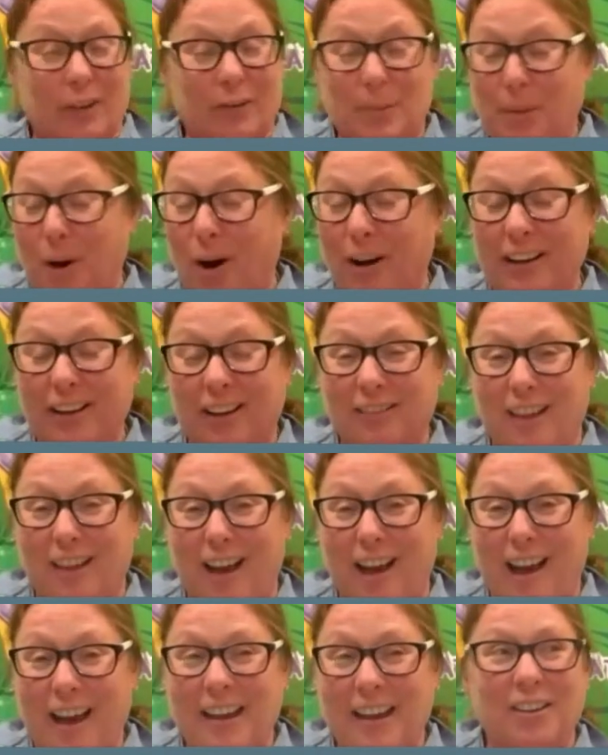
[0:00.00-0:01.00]
party
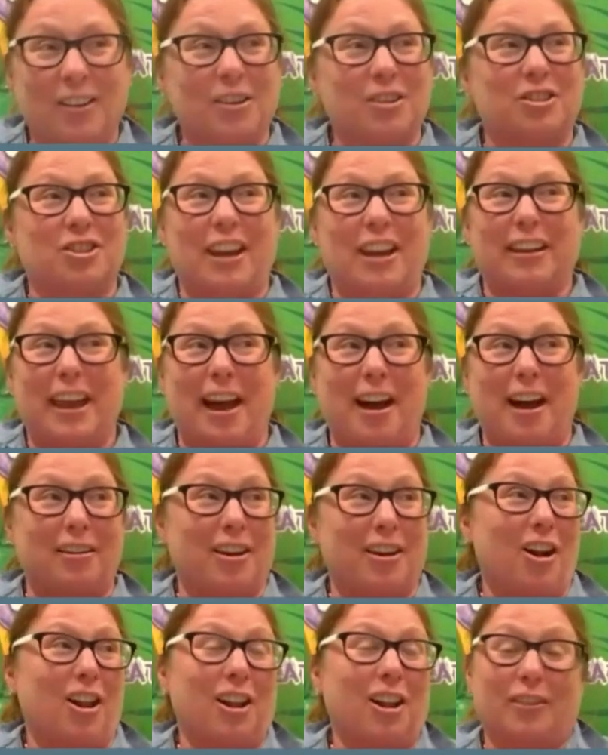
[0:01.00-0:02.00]
online, check out
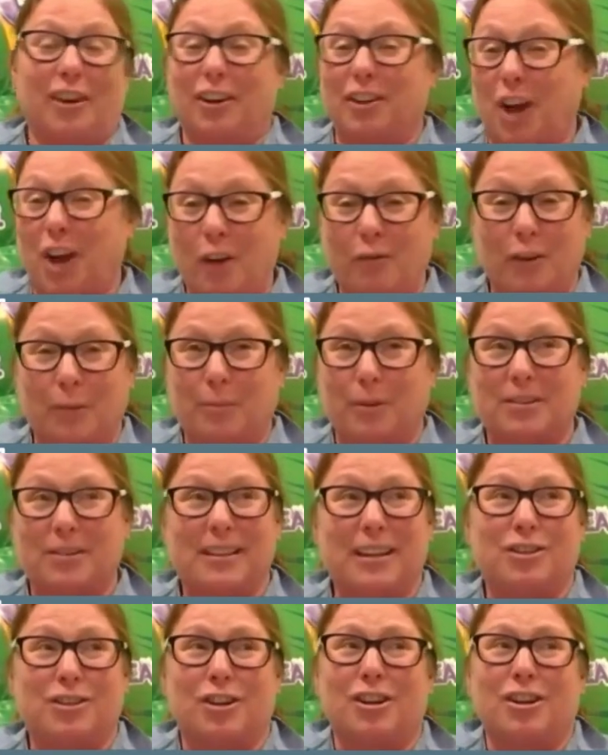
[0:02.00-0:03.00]
all of our COVID
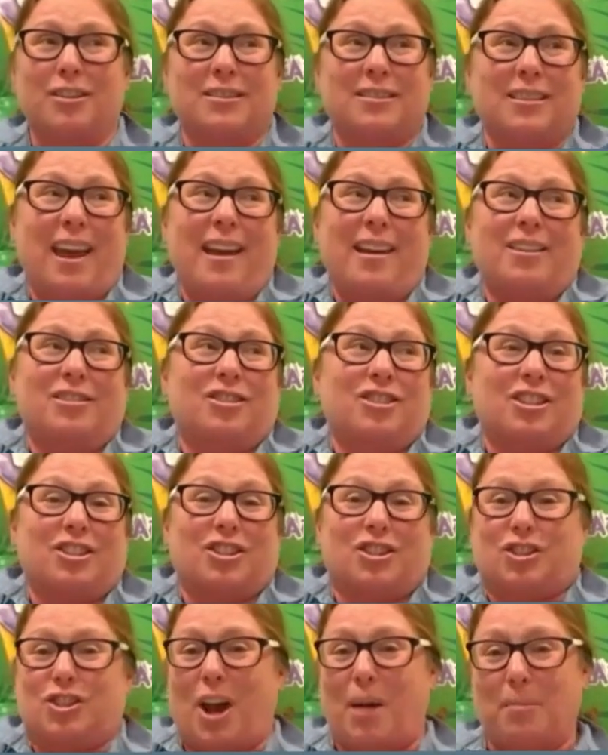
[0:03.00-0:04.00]
procedures, and
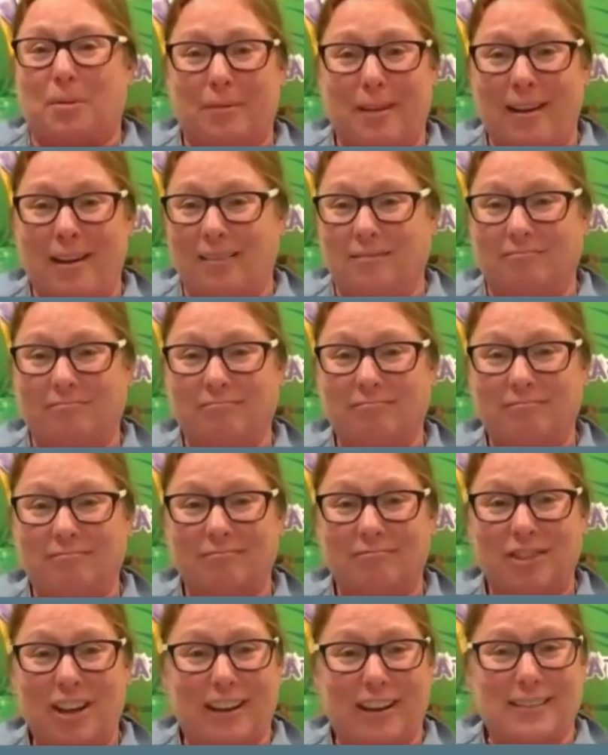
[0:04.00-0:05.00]
just shop around.
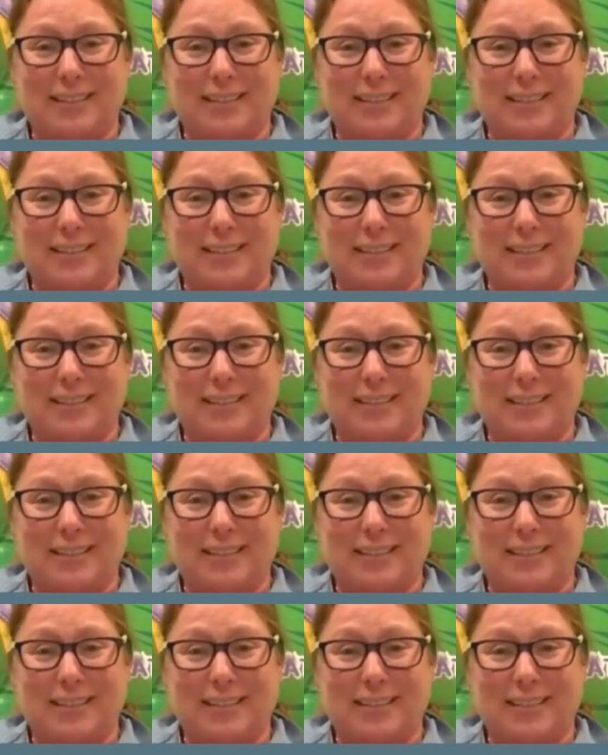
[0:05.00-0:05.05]
Check us